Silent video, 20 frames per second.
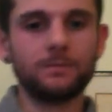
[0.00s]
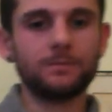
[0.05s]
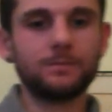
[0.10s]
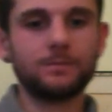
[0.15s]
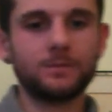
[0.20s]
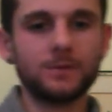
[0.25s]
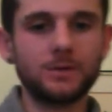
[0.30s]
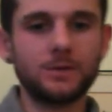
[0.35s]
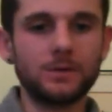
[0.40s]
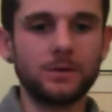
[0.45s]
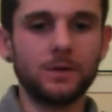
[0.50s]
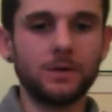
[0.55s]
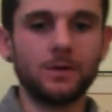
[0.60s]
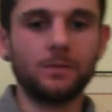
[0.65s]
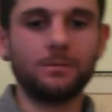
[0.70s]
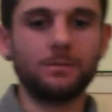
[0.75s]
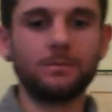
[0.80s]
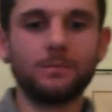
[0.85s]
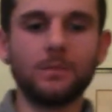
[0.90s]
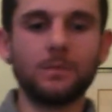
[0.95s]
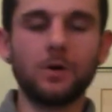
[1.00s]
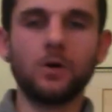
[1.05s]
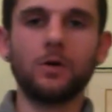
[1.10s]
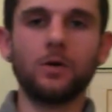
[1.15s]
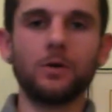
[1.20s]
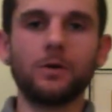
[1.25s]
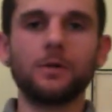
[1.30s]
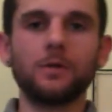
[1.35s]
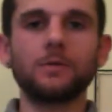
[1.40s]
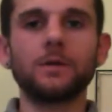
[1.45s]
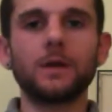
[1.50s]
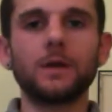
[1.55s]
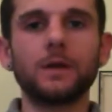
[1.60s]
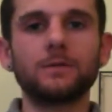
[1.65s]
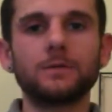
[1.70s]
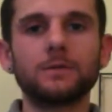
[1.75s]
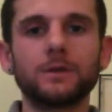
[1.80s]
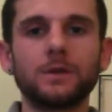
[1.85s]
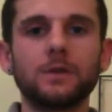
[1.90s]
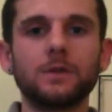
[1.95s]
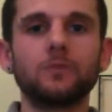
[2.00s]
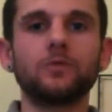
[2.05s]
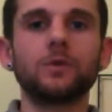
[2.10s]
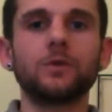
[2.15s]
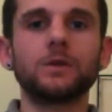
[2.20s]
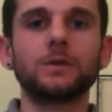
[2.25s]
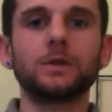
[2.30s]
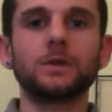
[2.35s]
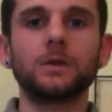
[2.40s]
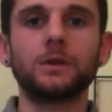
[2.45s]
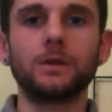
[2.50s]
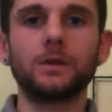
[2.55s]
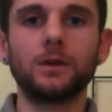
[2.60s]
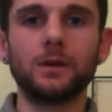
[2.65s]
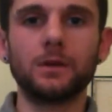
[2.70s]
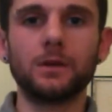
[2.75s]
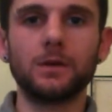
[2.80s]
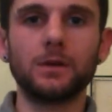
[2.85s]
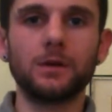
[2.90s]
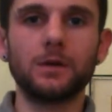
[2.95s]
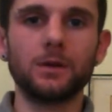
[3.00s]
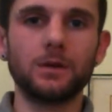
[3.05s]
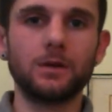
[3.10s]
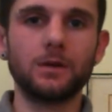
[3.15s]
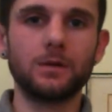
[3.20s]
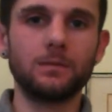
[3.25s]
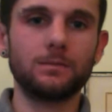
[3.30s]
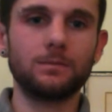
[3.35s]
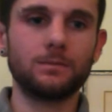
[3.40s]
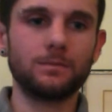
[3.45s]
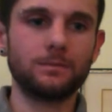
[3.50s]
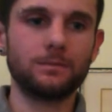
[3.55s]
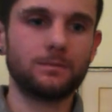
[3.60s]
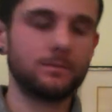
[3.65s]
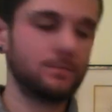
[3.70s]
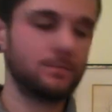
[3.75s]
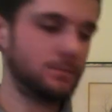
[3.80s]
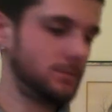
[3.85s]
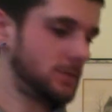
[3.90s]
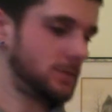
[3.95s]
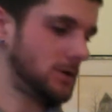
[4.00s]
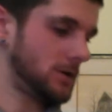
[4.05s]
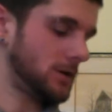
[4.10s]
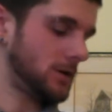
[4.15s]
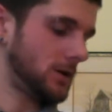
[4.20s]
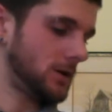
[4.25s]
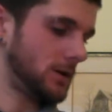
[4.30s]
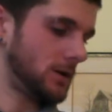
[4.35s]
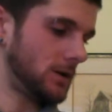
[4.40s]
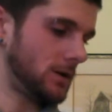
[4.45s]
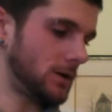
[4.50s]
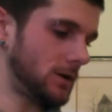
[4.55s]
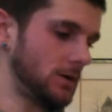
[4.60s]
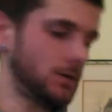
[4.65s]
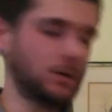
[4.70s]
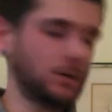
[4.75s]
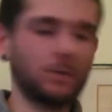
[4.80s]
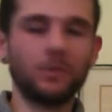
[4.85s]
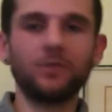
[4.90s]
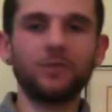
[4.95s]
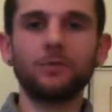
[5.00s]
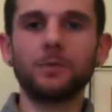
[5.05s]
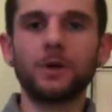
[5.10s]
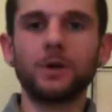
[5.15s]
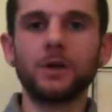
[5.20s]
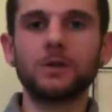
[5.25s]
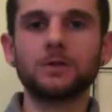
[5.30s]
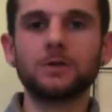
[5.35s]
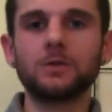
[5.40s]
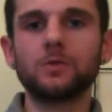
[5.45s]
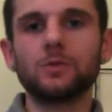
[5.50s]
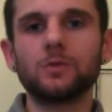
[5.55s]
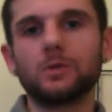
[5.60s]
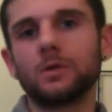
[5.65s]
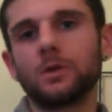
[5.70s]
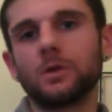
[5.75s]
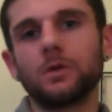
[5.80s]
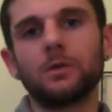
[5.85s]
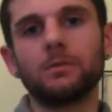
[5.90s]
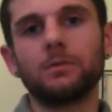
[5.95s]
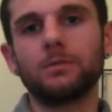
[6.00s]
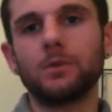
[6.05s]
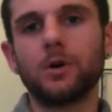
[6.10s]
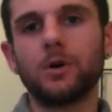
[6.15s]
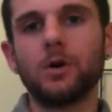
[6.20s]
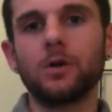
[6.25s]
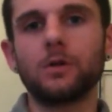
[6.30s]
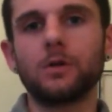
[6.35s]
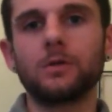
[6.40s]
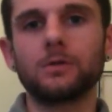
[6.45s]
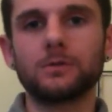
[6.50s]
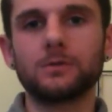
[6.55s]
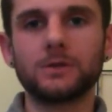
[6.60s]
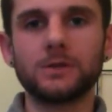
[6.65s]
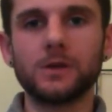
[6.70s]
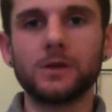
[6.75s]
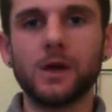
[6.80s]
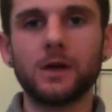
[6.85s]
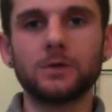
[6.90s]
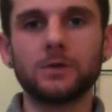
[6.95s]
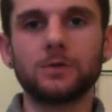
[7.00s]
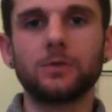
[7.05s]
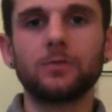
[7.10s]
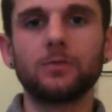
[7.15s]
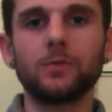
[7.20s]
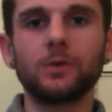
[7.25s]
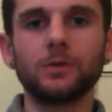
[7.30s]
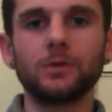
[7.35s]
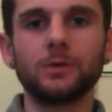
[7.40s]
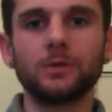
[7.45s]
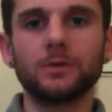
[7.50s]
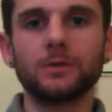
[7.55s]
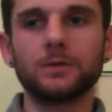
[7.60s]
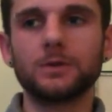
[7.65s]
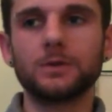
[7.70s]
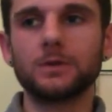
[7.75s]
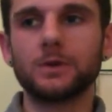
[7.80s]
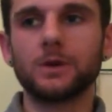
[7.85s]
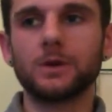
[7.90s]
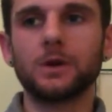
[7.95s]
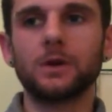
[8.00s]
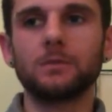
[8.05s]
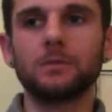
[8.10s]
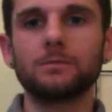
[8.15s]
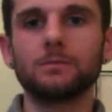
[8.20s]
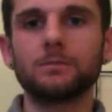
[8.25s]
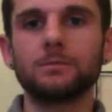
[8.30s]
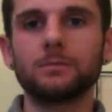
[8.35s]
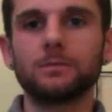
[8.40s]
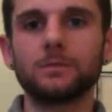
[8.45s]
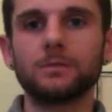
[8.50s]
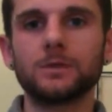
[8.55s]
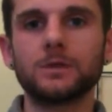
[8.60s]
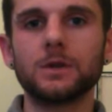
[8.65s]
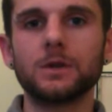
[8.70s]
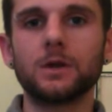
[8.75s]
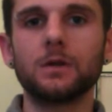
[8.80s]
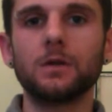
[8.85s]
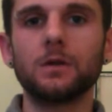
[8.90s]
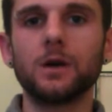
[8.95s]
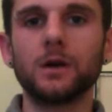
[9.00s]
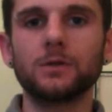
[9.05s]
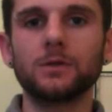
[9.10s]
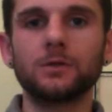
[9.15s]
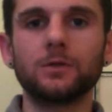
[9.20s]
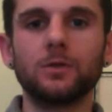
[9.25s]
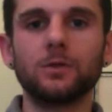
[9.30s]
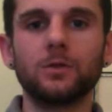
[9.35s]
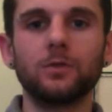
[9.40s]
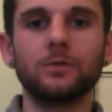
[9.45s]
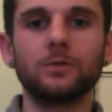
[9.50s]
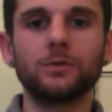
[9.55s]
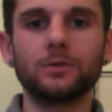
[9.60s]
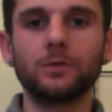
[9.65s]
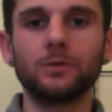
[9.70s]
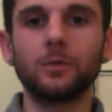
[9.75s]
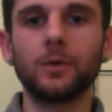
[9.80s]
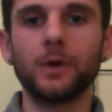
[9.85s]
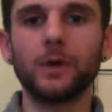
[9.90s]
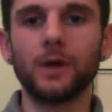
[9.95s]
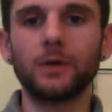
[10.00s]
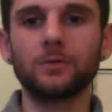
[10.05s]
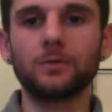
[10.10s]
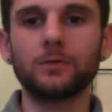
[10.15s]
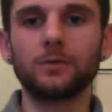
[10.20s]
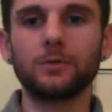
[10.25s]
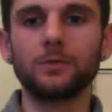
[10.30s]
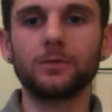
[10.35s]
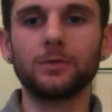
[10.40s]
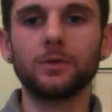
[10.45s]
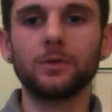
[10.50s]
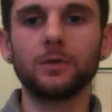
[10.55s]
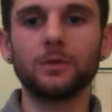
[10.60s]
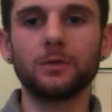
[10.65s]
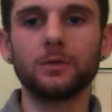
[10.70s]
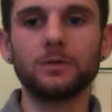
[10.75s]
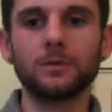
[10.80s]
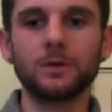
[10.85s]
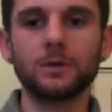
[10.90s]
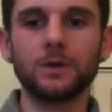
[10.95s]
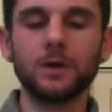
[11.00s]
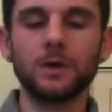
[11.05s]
some horror that I've seen recently. Some of them, I guess you would call horror slash thrillers, psychological and supernatural thrillers.